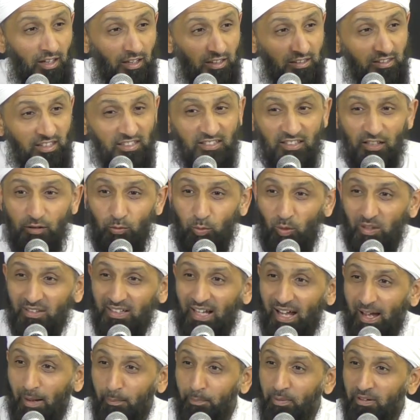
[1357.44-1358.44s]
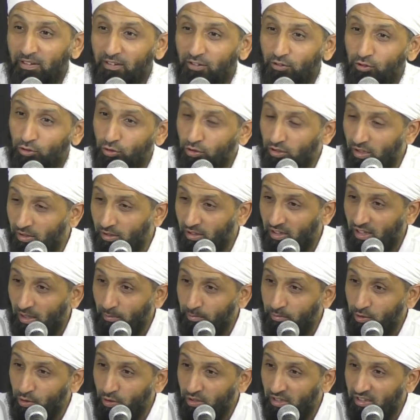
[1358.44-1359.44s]
This is what happens to the
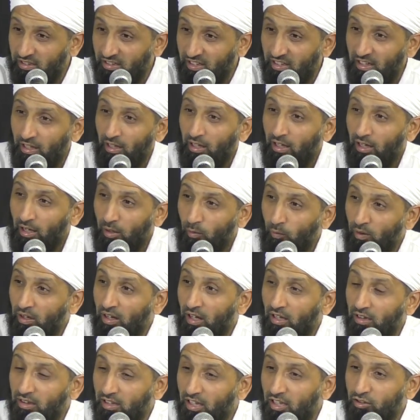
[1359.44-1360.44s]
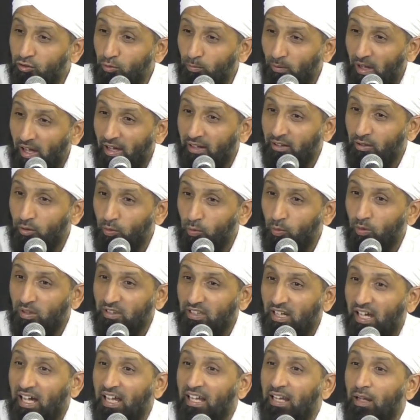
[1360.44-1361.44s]
community when Allah subhanahu wa
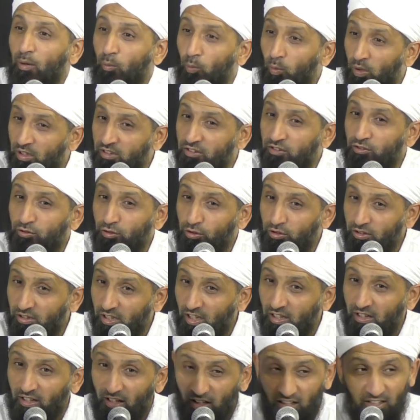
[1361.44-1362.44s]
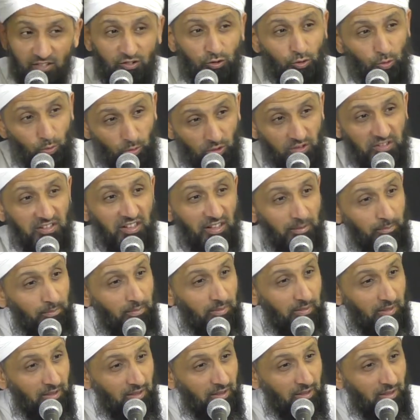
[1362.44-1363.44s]
ta'ala wants to turn us towards
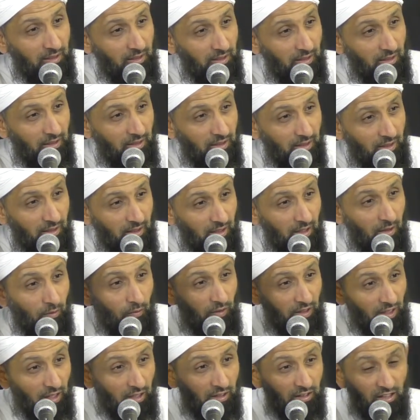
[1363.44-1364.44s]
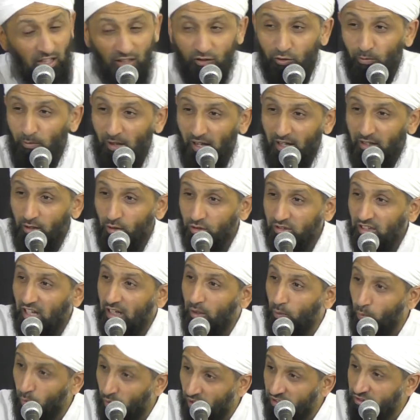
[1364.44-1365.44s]
Him. When Allah subhanahu wa
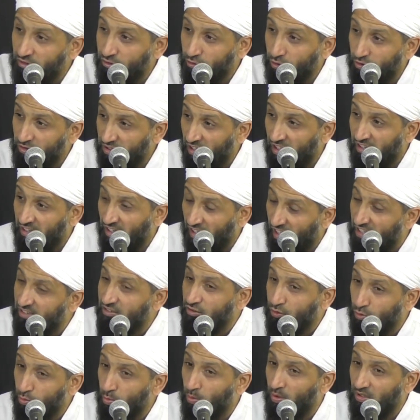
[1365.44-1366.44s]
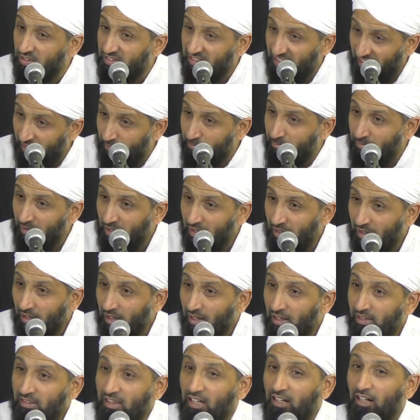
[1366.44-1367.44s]
ta'ala wants to turn us towards Him,
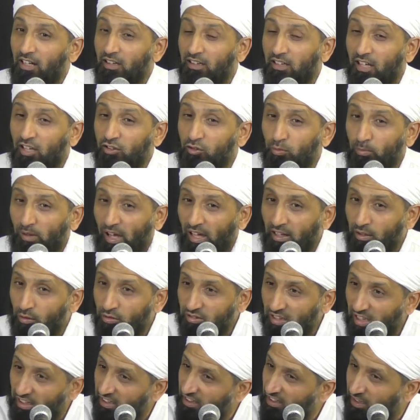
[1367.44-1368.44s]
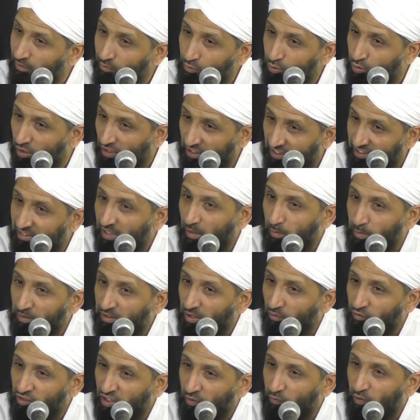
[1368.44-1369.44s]
then Allah subhanahu wa ta'ala gives you a little bit
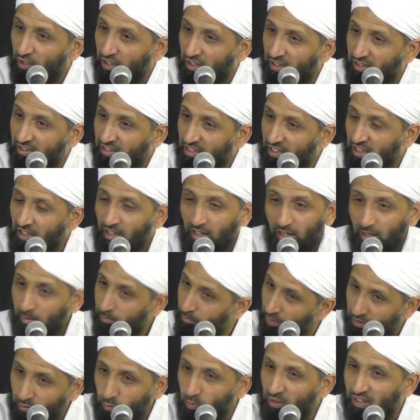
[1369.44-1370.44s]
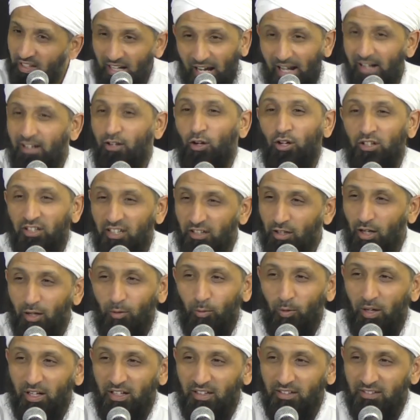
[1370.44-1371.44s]
of difficulty, but we carry on in our
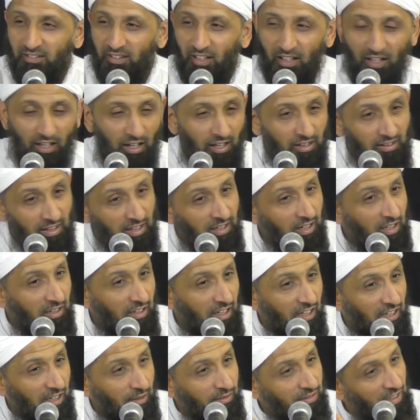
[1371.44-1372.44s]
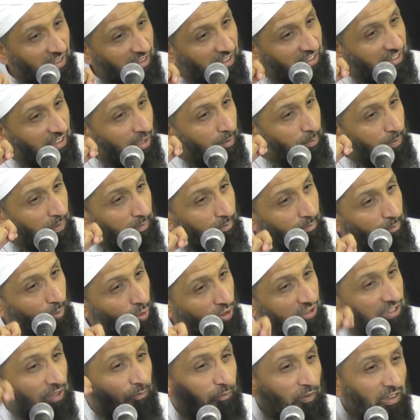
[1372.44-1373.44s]
ways. Then Allah gives a little bit
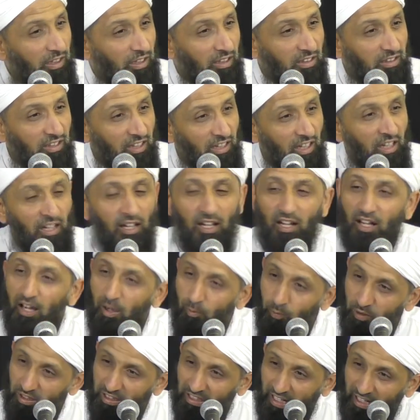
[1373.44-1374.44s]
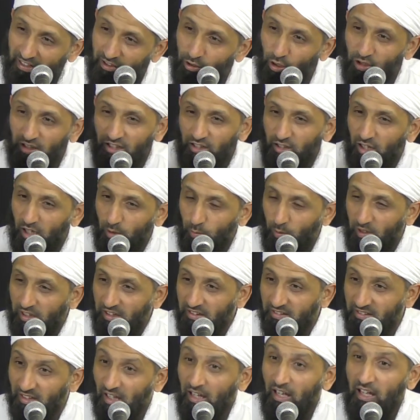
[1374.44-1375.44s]
more difficulty and we carry on in our
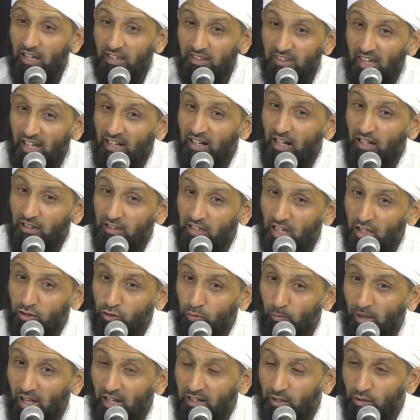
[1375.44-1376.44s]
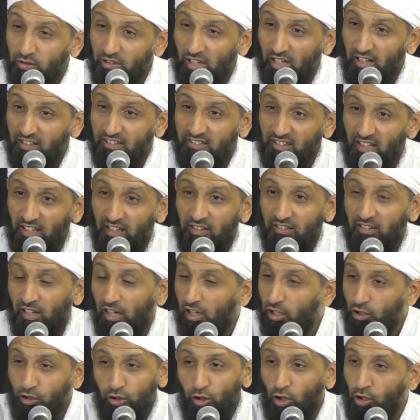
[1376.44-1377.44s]
ways. Then Allah subhanahu wa ta'ala says,
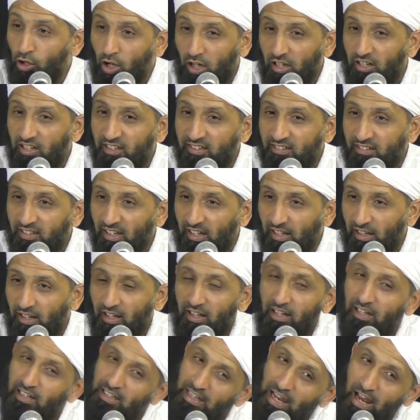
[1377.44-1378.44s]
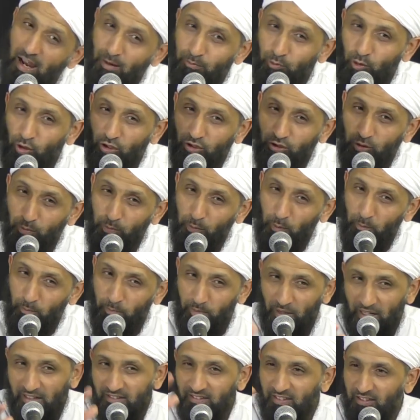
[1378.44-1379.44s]
"You're not listening. Now I'm going to put
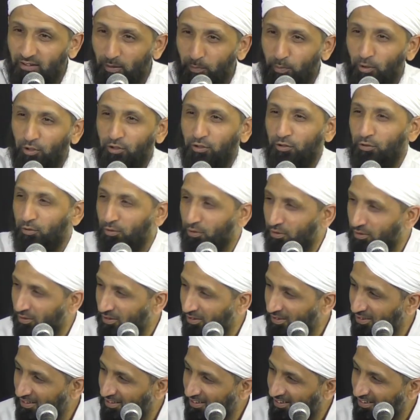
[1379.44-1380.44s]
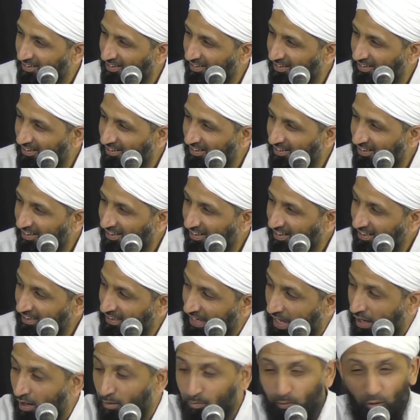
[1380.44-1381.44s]
Brexit upon you.
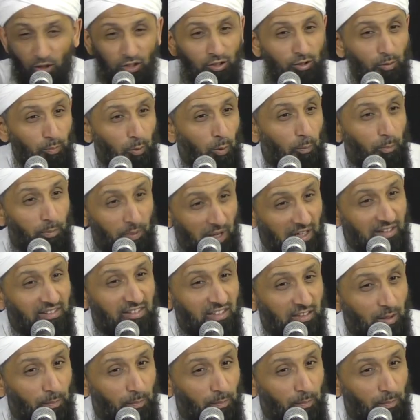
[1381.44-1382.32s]
Now I'm going to put Brexit